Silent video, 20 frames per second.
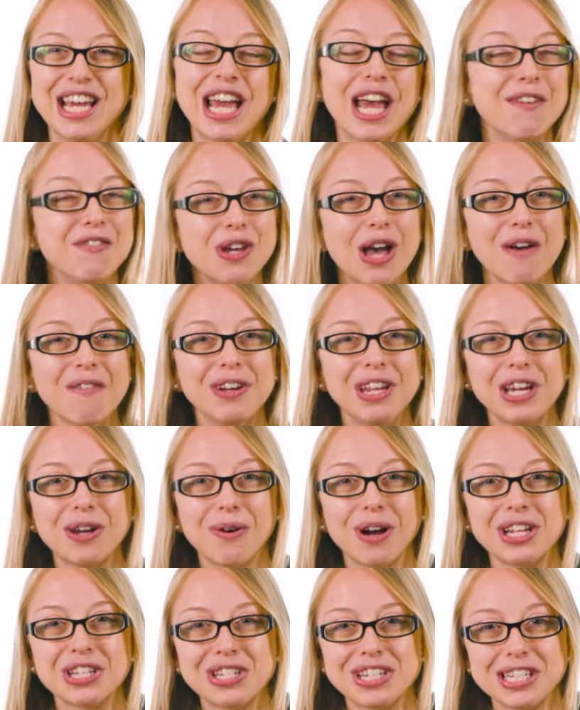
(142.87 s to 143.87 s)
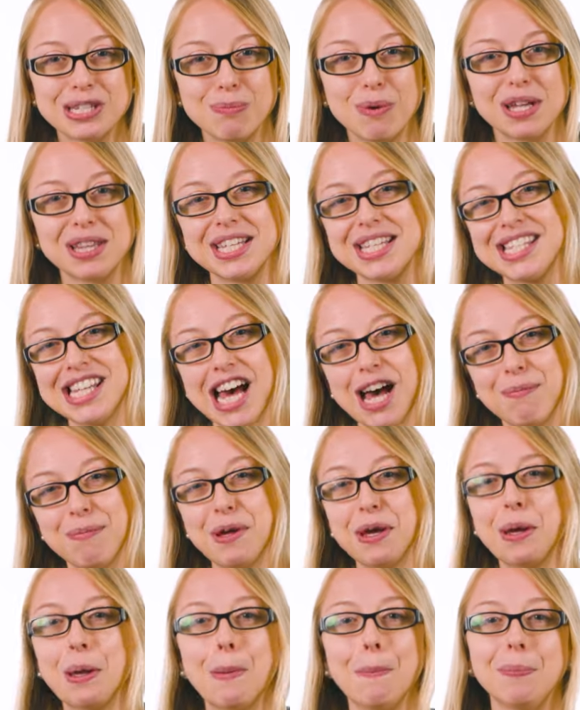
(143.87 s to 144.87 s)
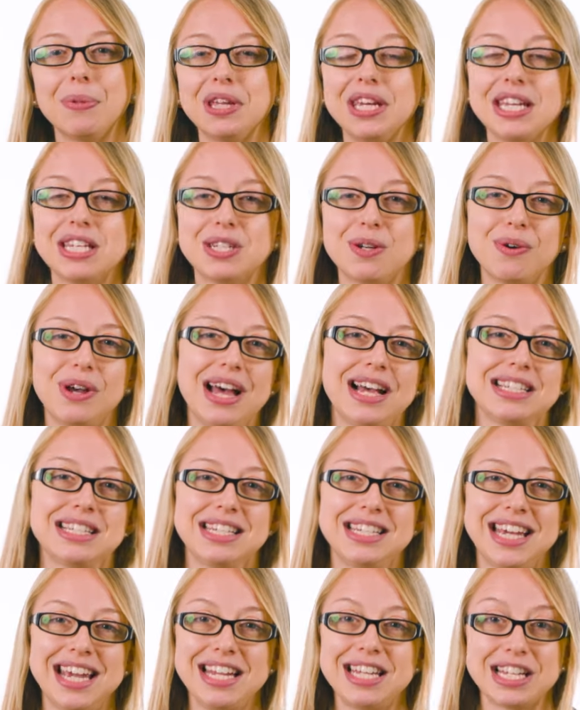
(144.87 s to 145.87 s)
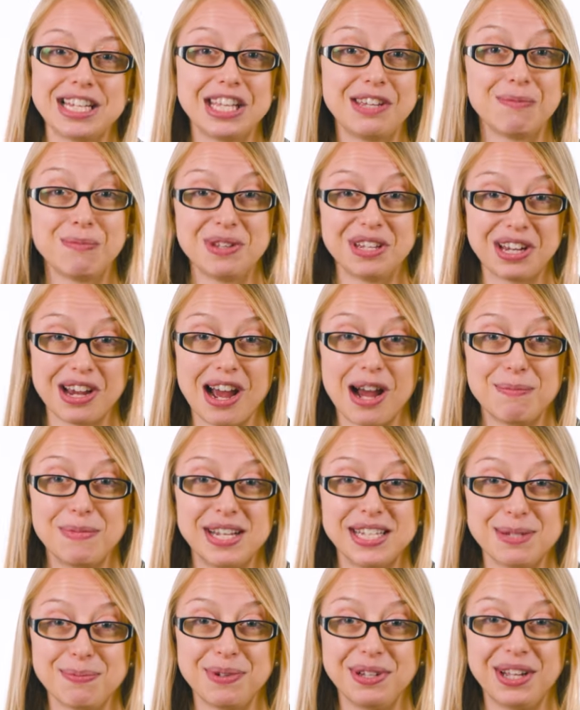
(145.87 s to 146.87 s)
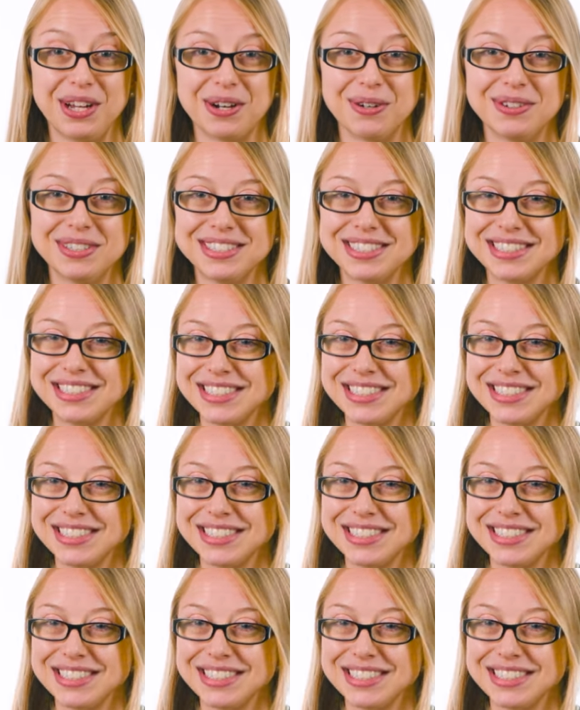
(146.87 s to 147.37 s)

If you have any questions about this topic, please don't hesitate to leave them in the comments below.